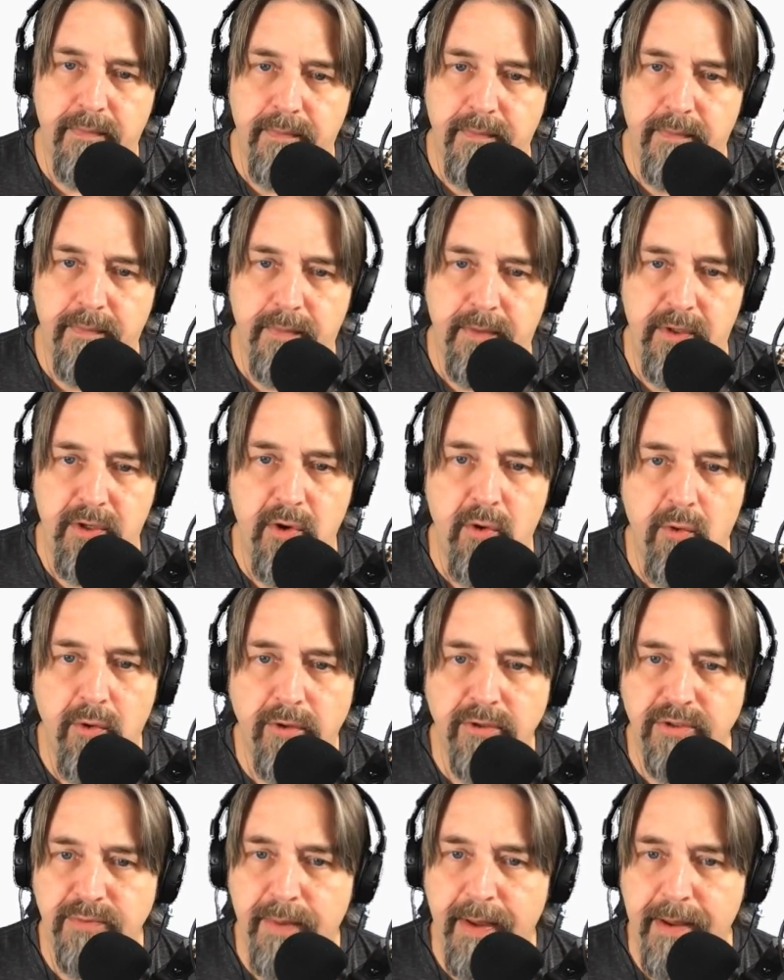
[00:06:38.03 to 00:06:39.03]

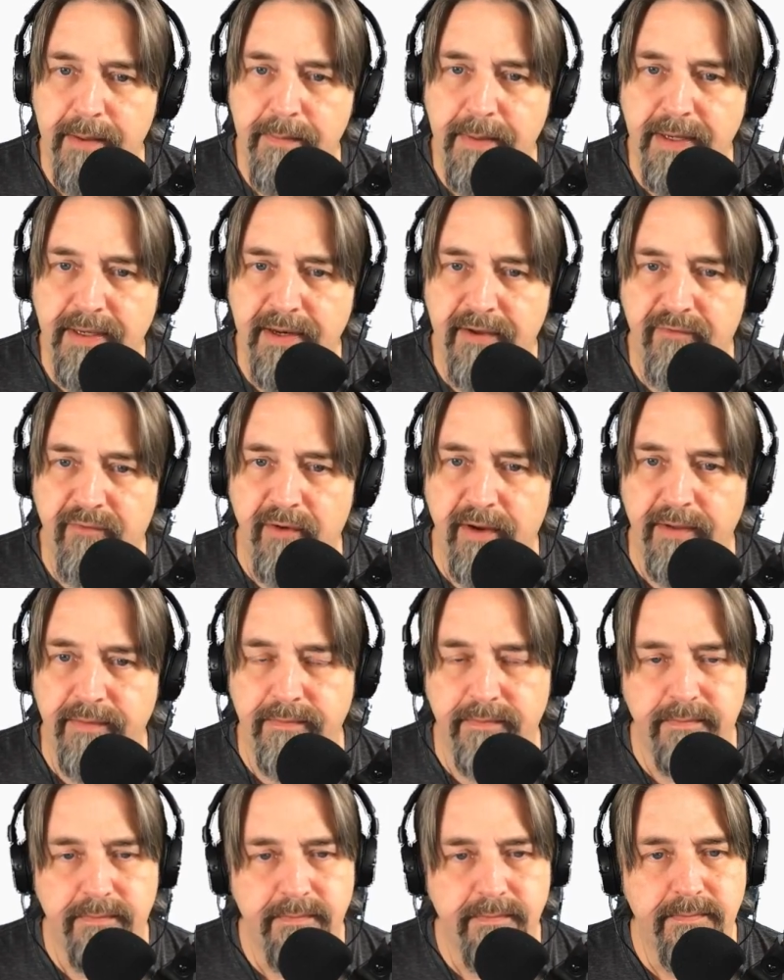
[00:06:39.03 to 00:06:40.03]
Yours may be different.
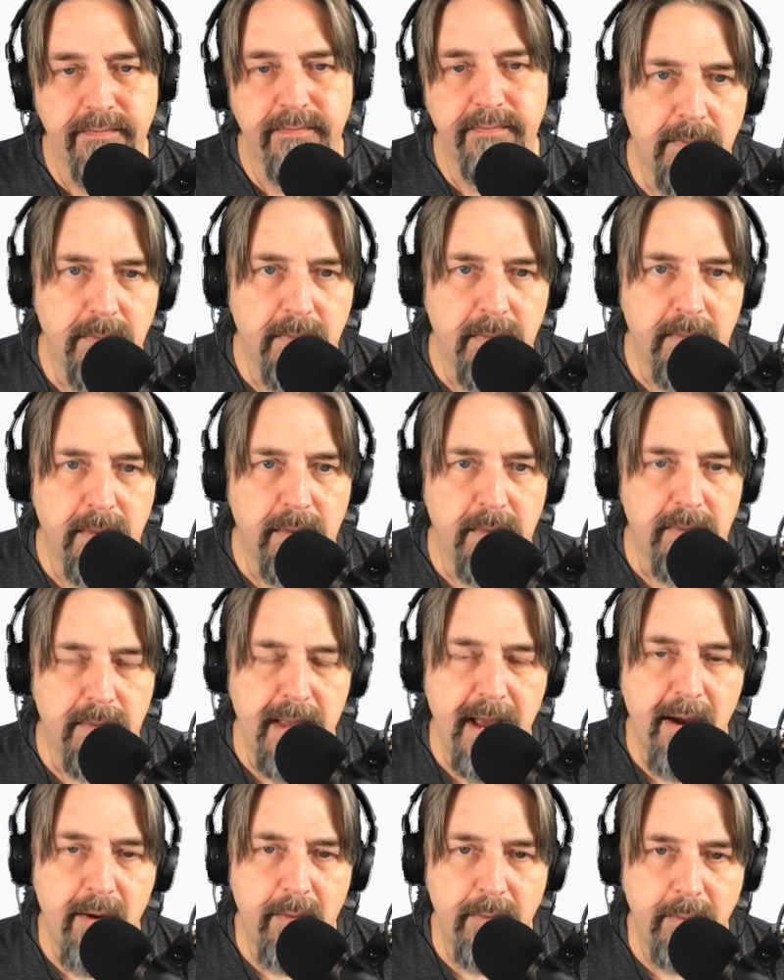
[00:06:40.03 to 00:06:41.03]

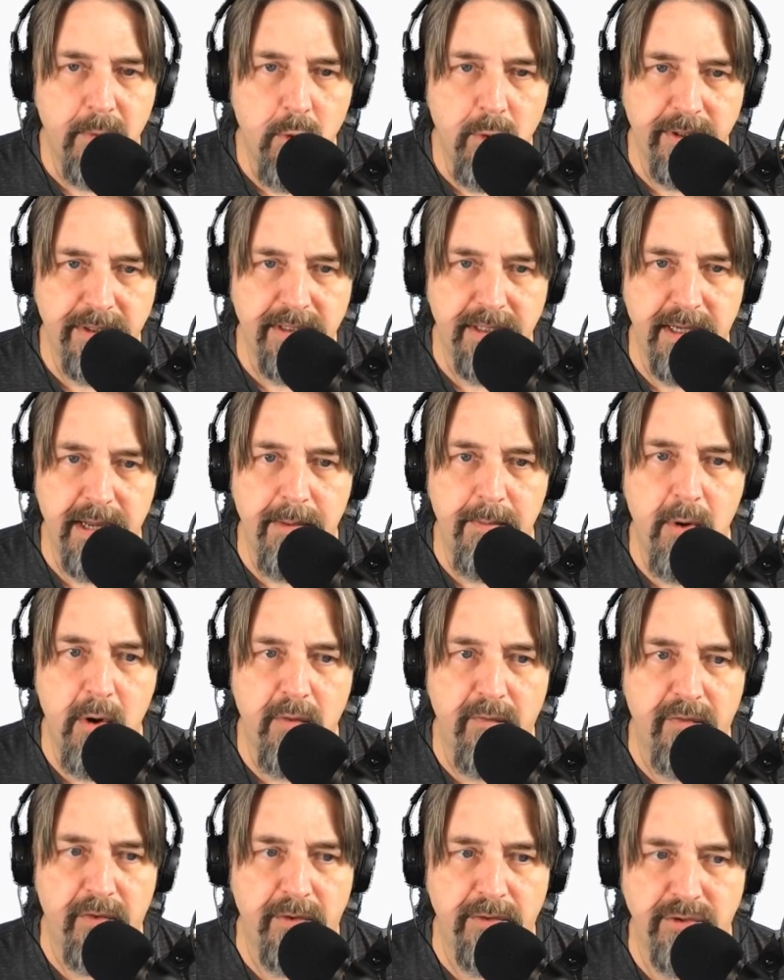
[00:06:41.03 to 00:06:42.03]
Now I'm going to come
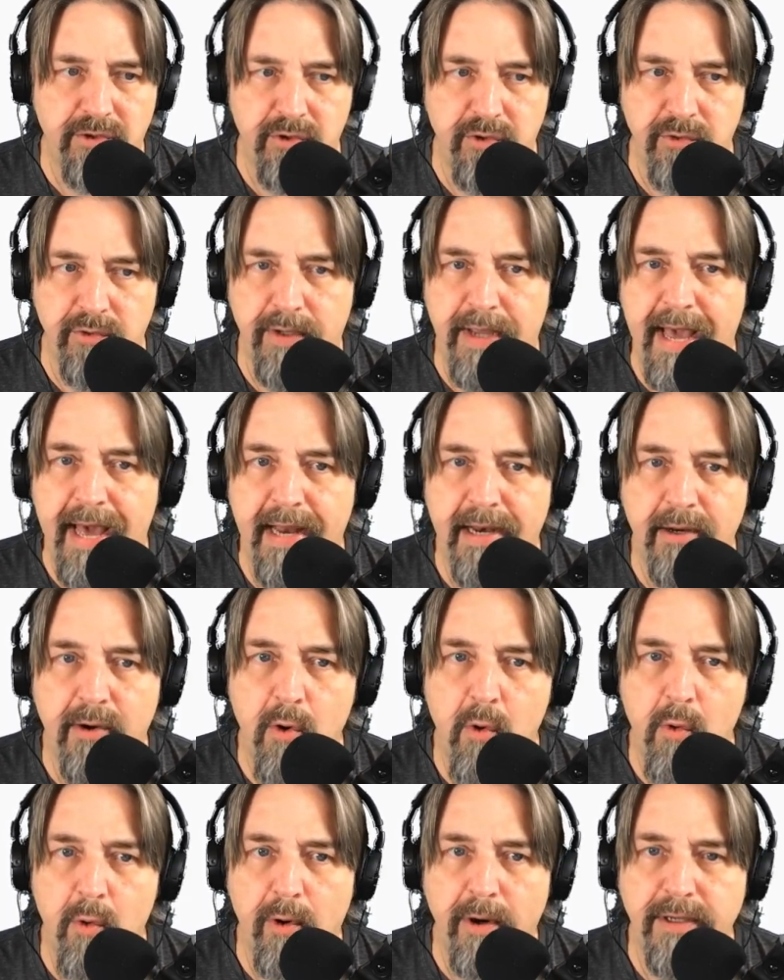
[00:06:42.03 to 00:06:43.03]
over to
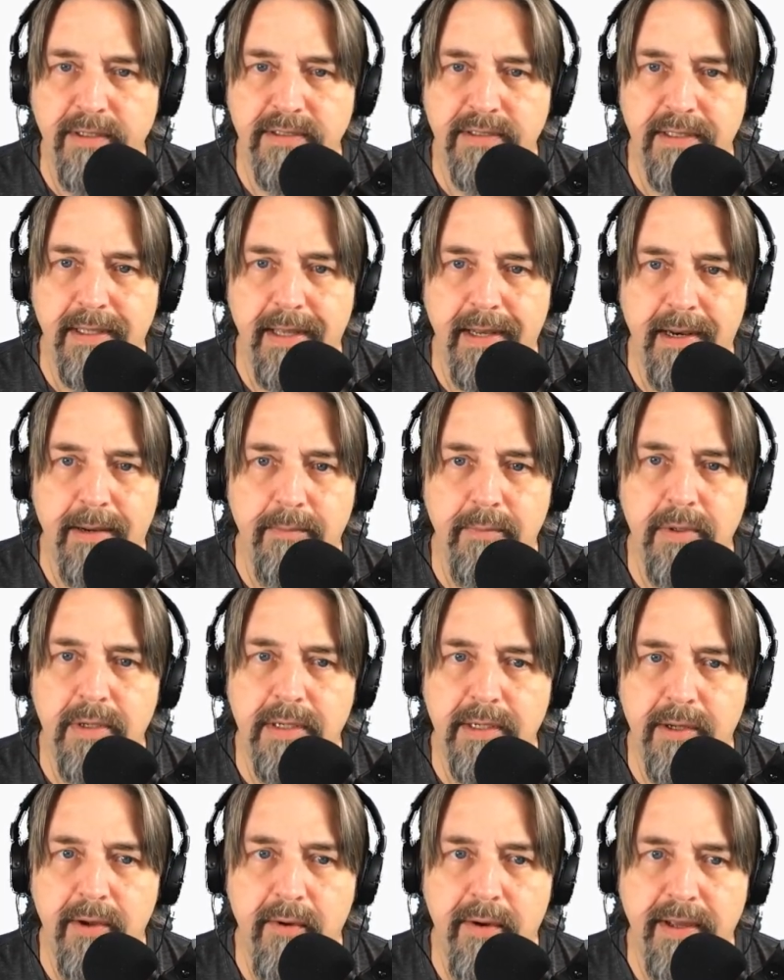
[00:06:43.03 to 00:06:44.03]
categories, and I'm going
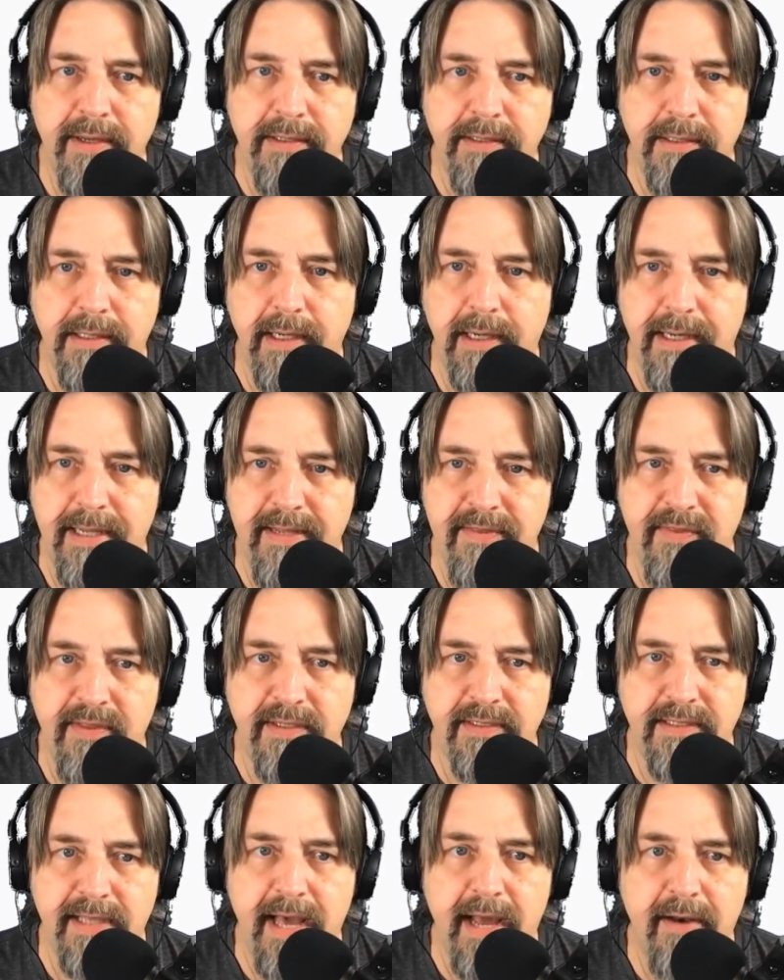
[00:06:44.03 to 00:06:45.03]
to go ahead and delete
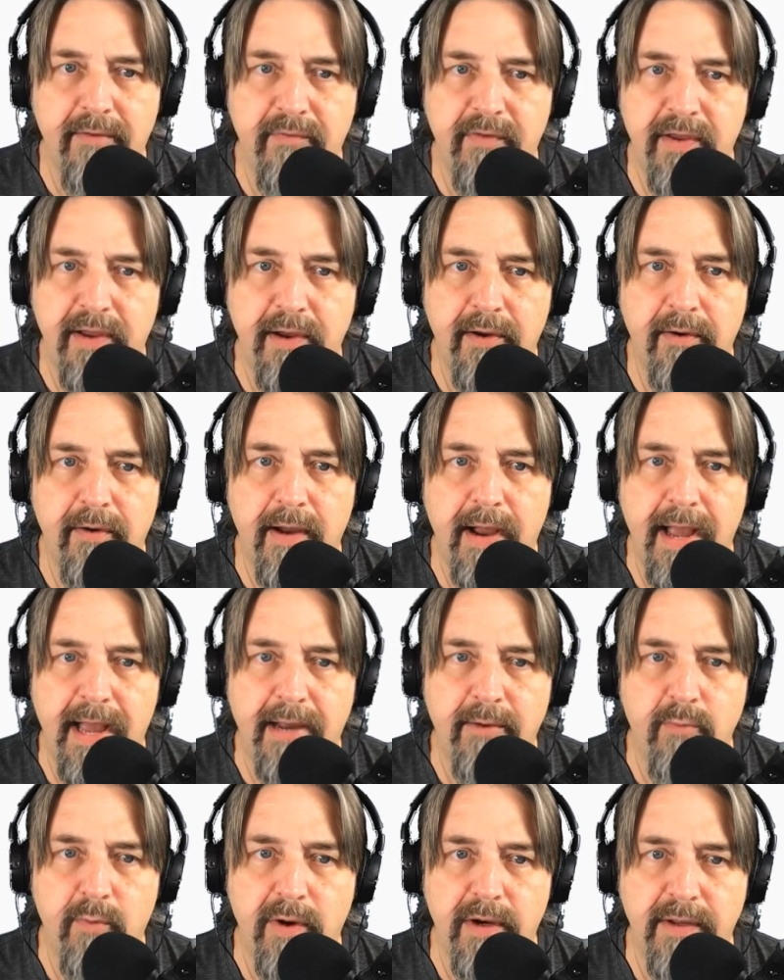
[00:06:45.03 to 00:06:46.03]
this out of here. I
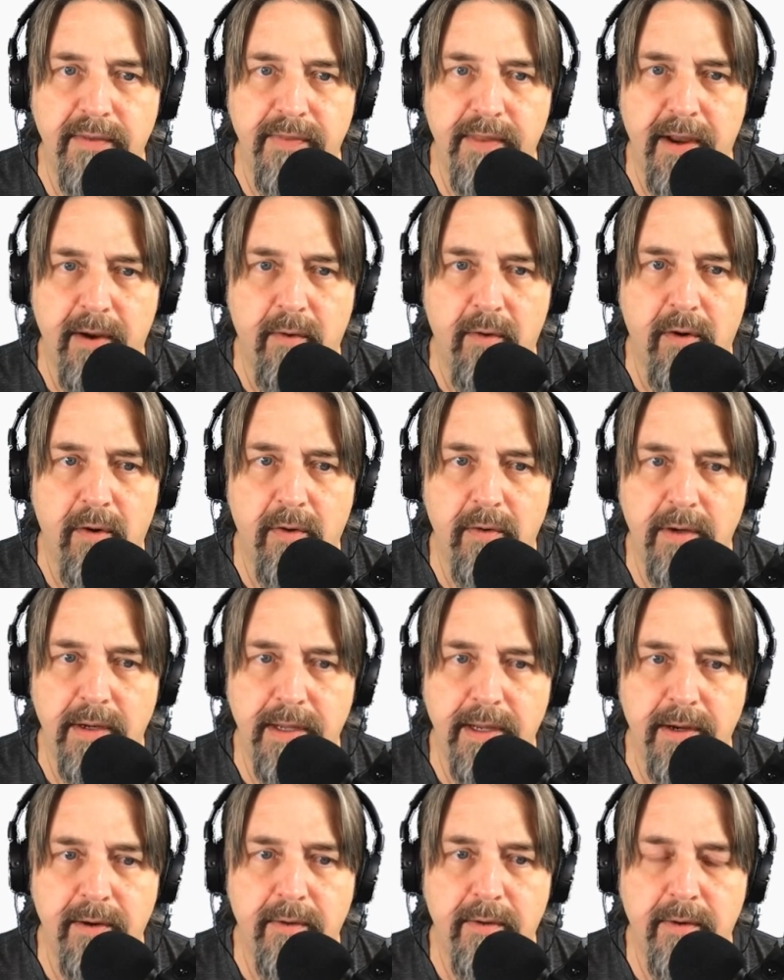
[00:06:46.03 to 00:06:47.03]
had one in there
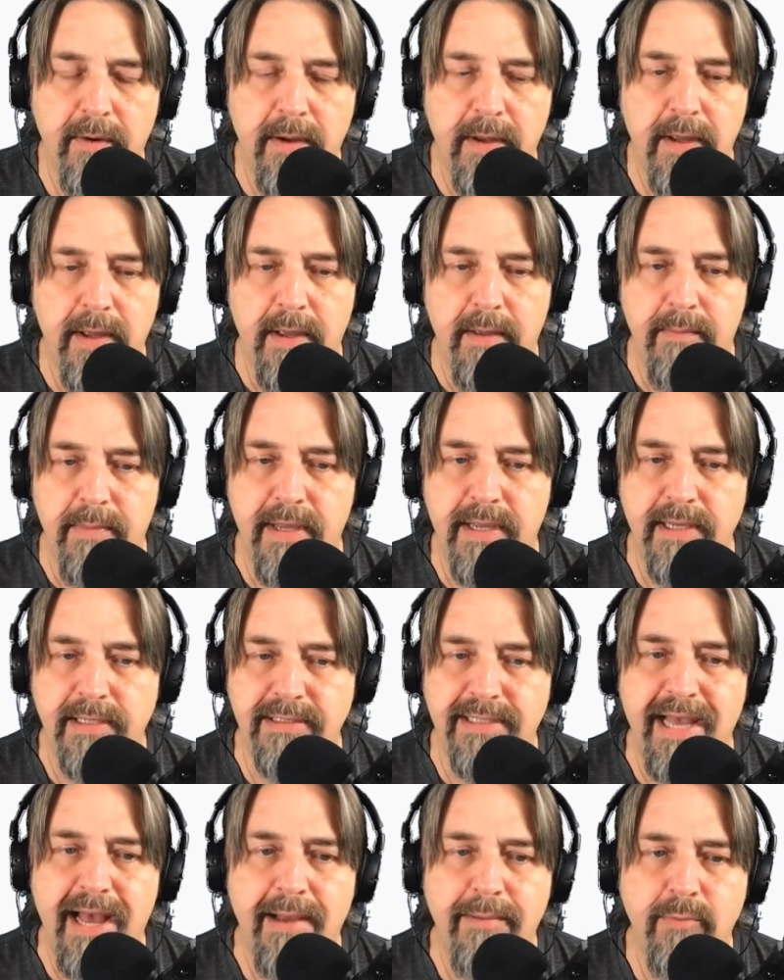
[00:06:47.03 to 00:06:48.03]
earlier
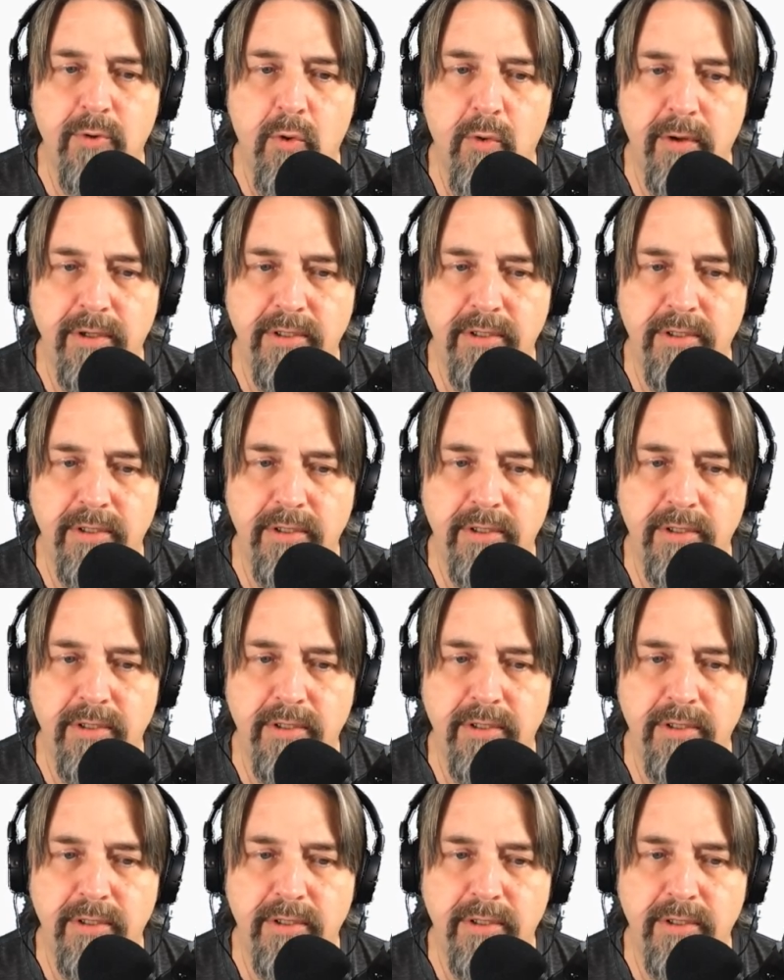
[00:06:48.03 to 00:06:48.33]
because I'm going